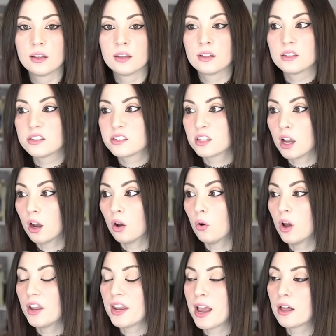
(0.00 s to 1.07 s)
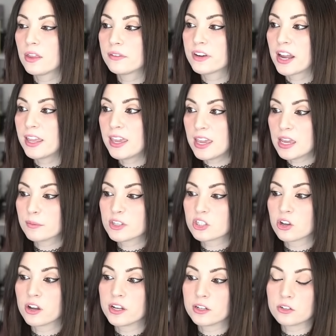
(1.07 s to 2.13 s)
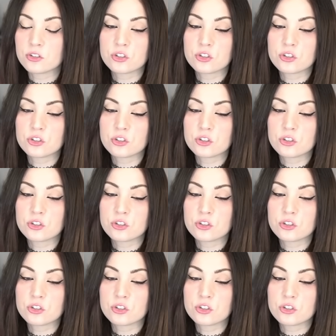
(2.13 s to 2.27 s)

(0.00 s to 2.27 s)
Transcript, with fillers: So now they've got Amazon